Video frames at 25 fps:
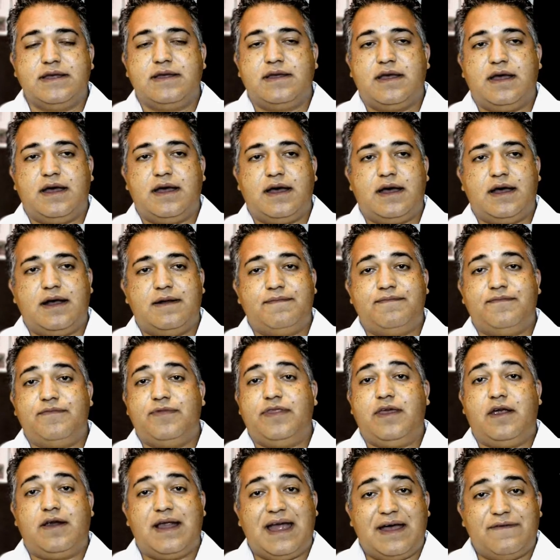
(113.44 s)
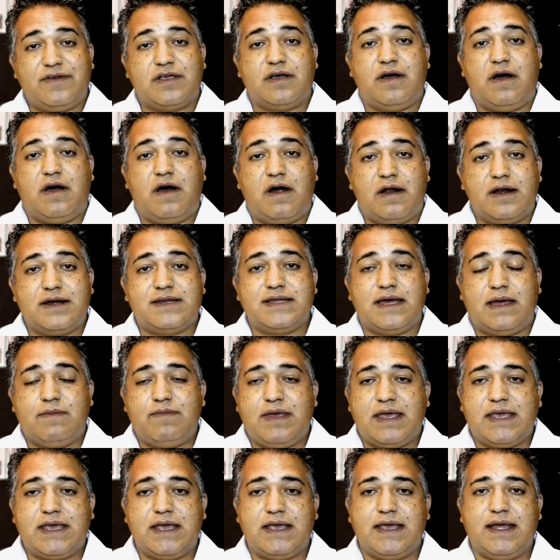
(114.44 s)
they're having a hard time
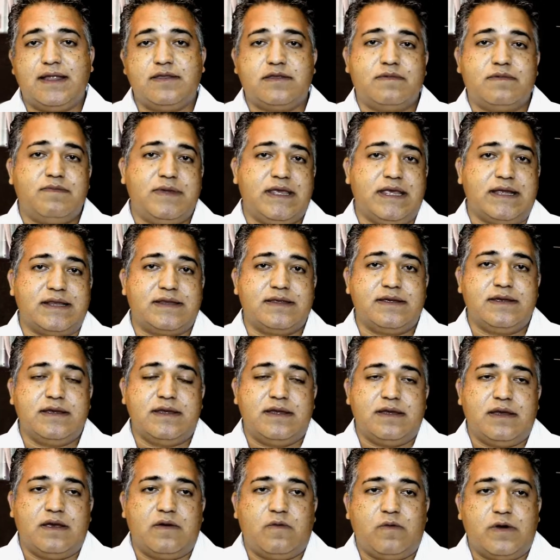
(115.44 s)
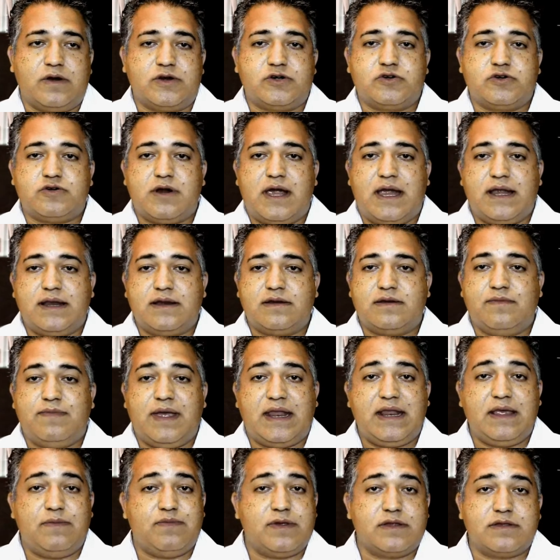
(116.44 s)
making ends meet.
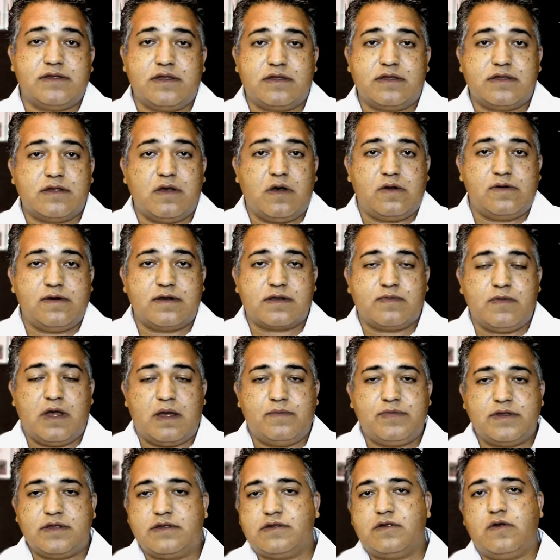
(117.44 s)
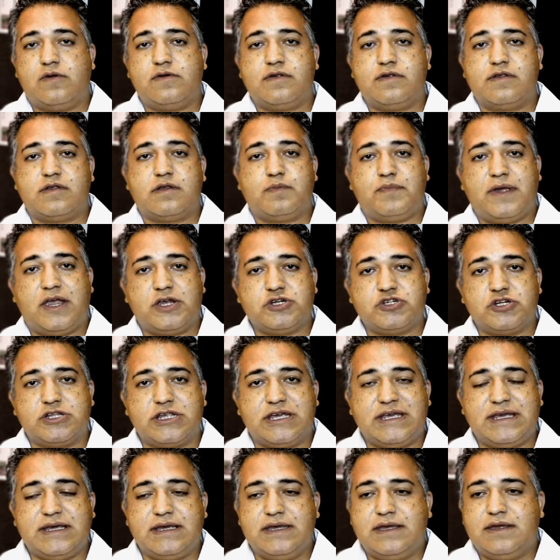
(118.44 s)
Many business owners, small business owners
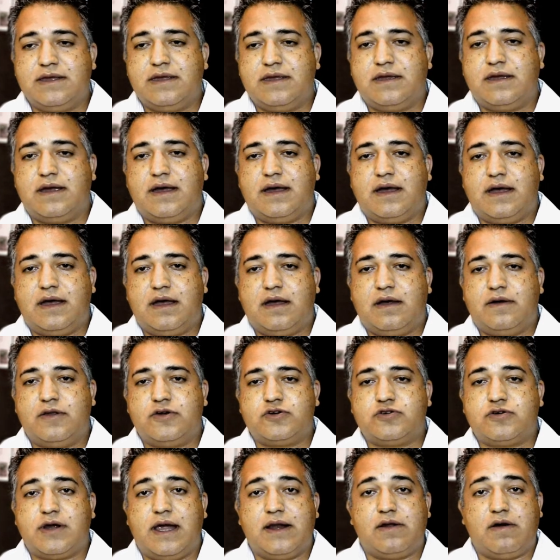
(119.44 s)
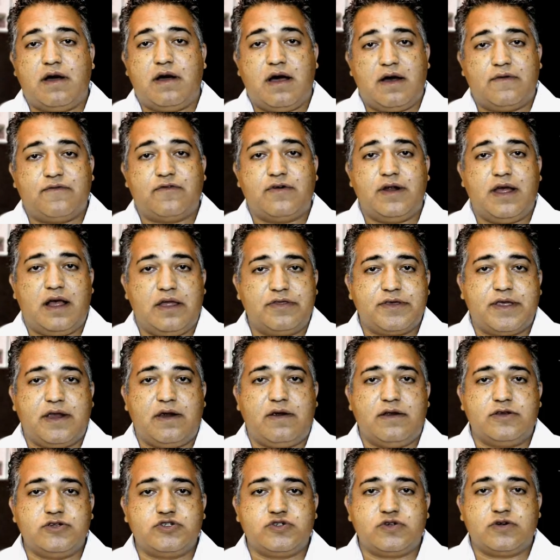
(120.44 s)
especially, try to offer
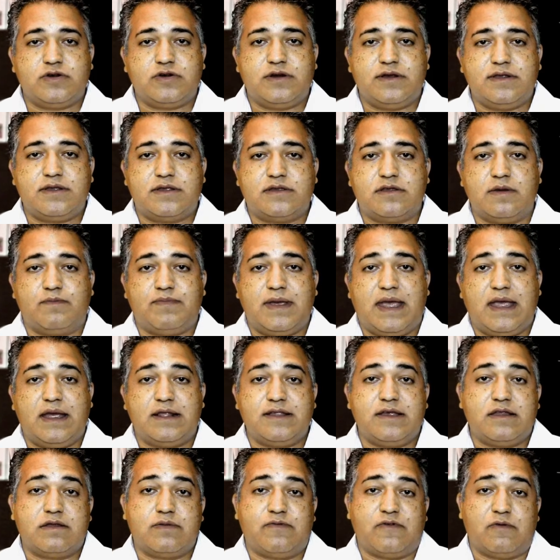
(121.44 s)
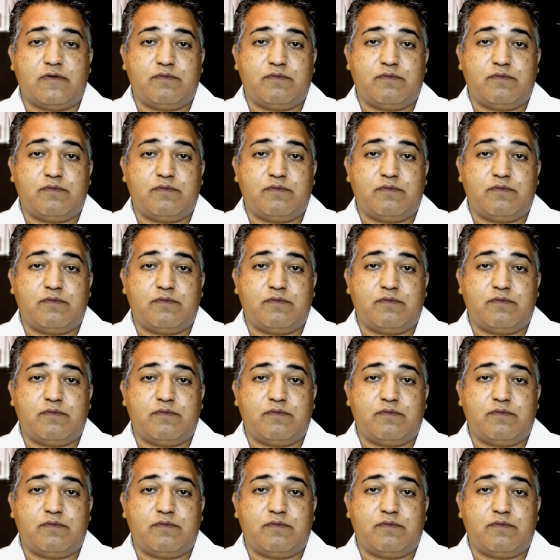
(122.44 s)
healthcare insurance to pay at least for